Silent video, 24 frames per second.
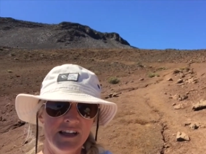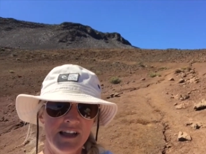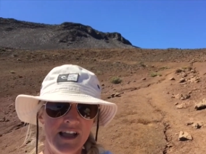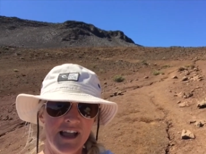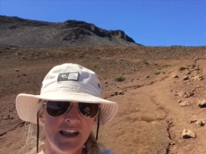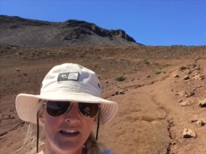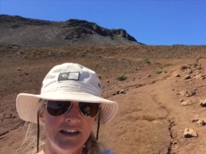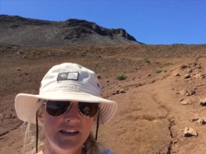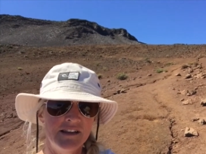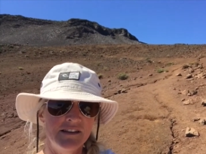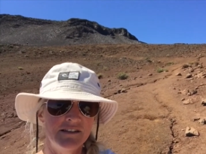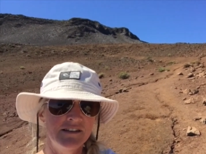
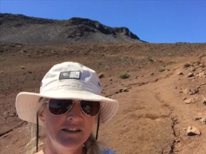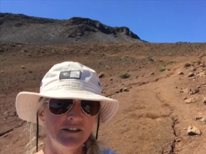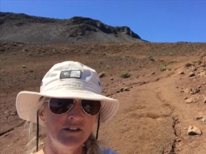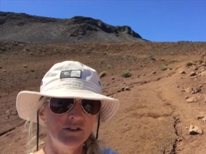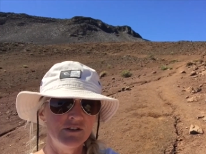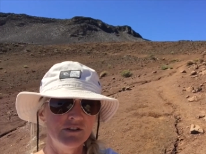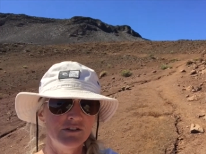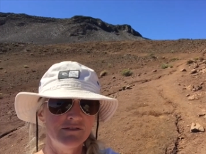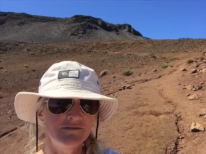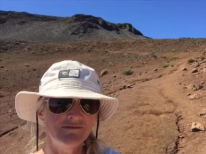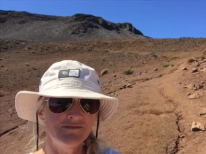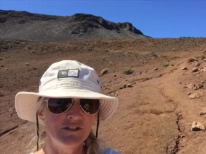and it you know
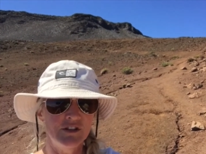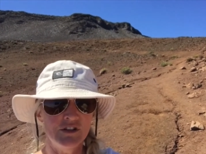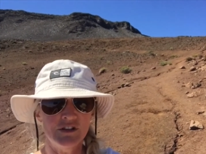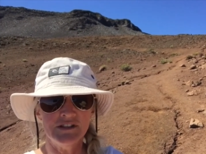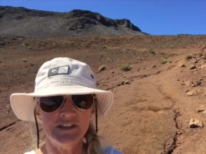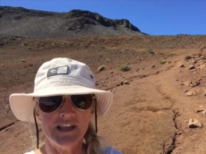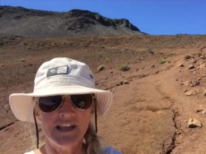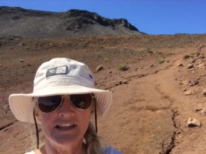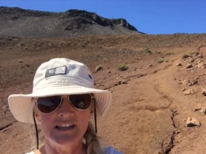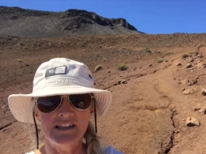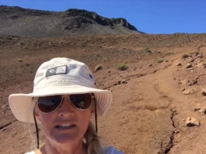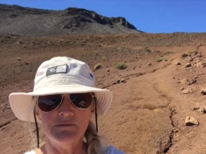it looks
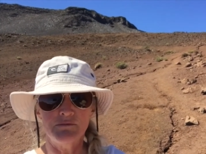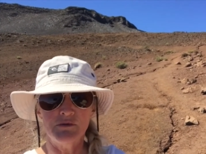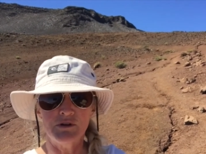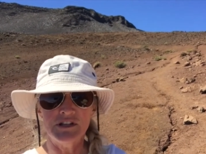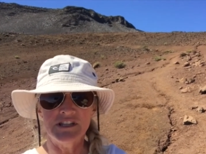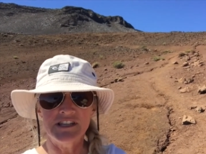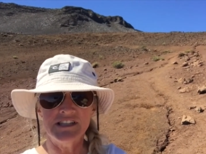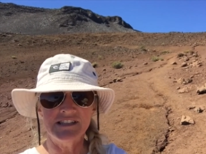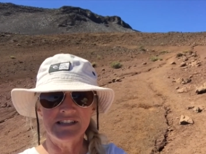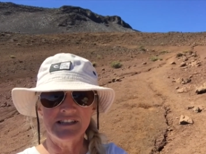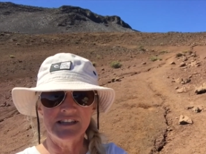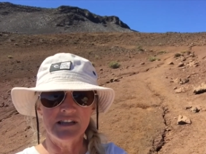like it's
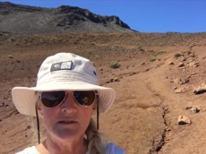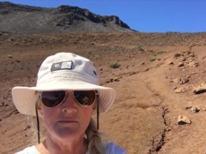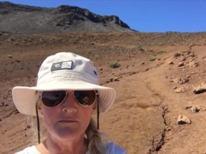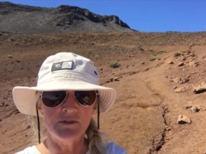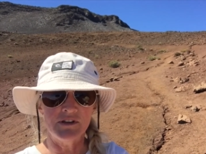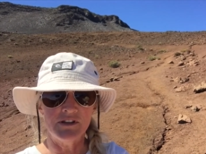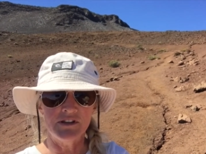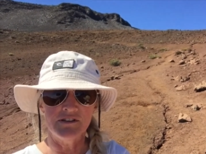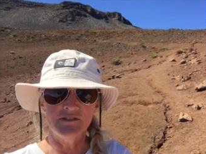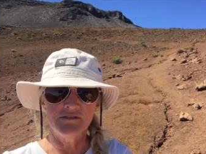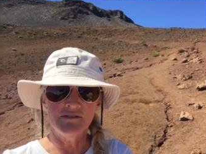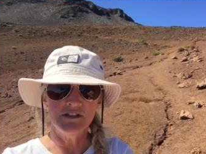pretty steep
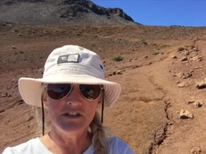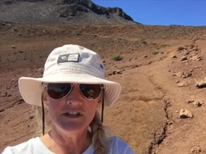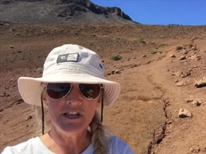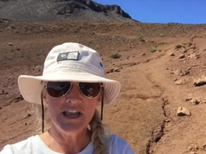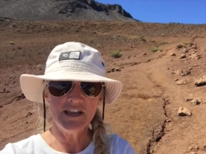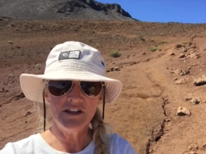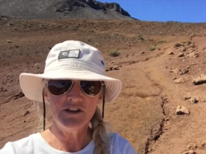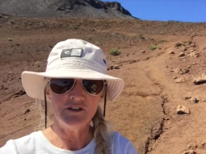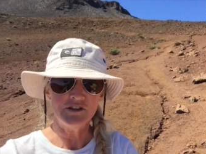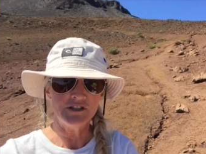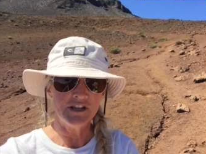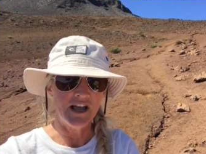but
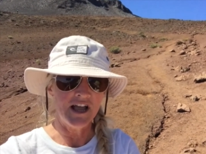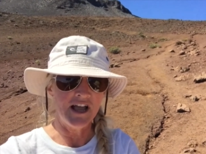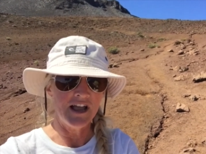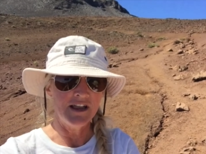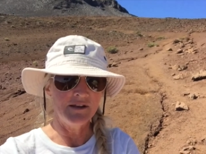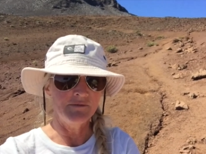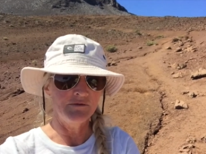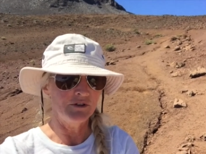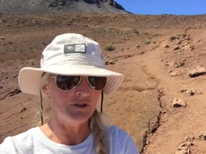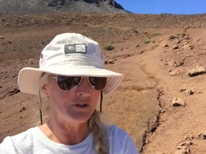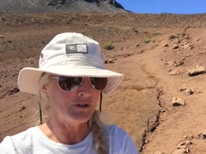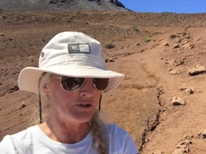take your
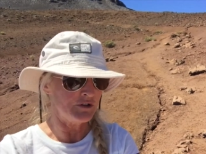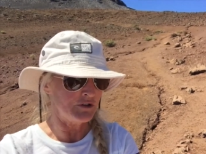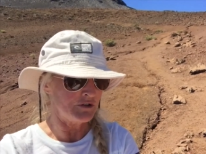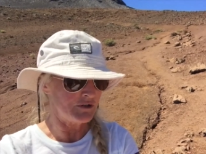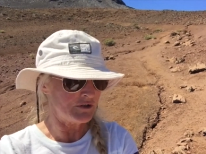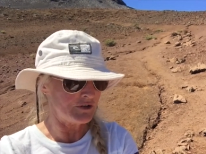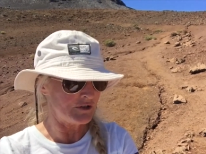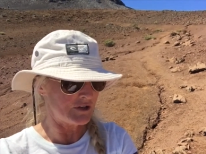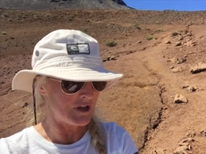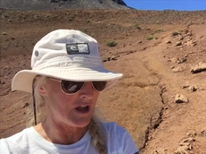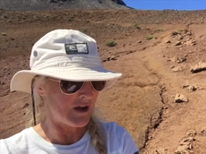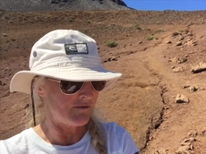time cruise
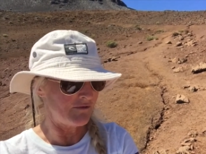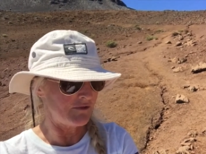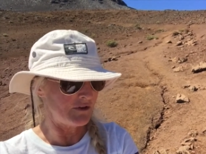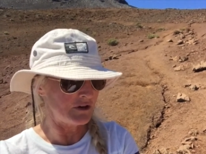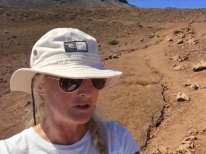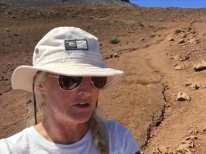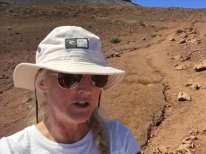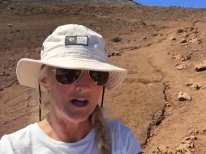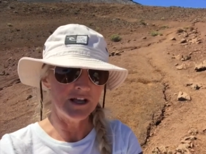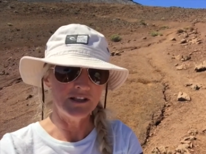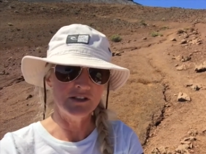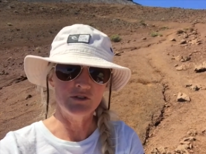stop for a
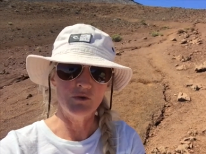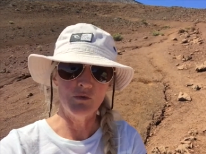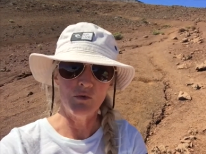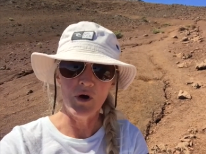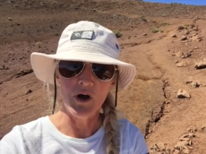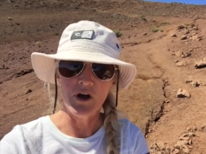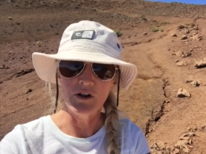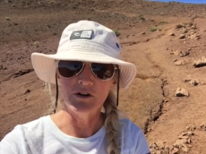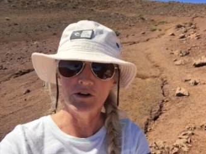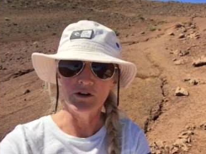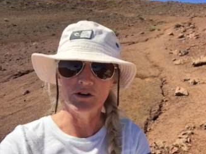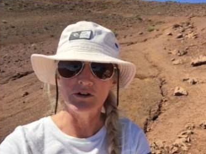glass of
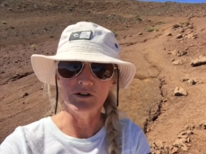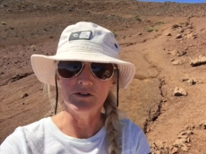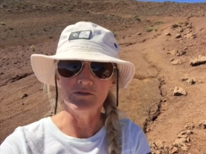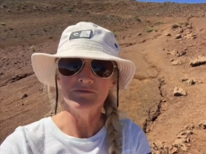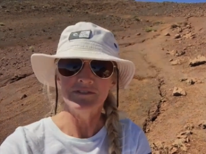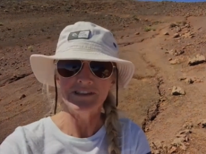water